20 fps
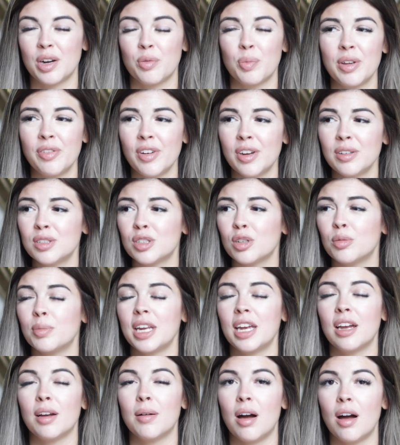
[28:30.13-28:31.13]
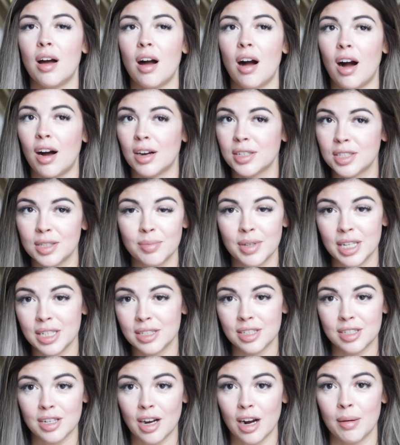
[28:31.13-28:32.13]
And we found so many awesome
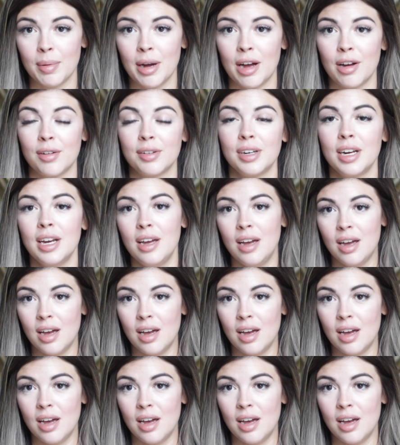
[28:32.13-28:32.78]
things to talk about.